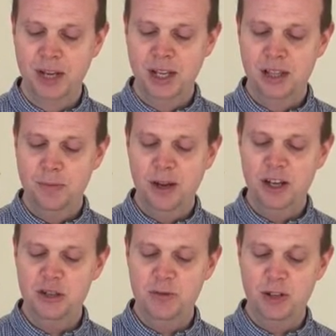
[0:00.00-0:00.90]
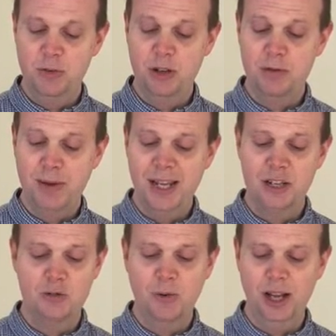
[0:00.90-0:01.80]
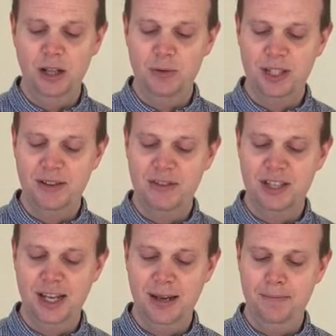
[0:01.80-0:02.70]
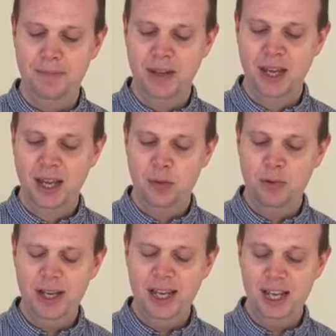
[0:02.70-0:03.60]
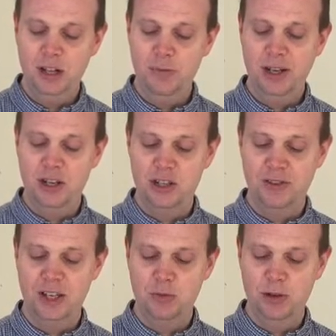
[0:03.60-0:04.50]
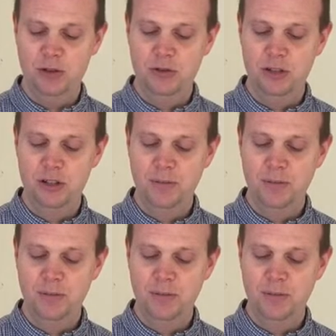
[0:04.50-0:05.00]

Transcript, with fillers: The punishment which made us well was given to him, and we are healed because of his wounds.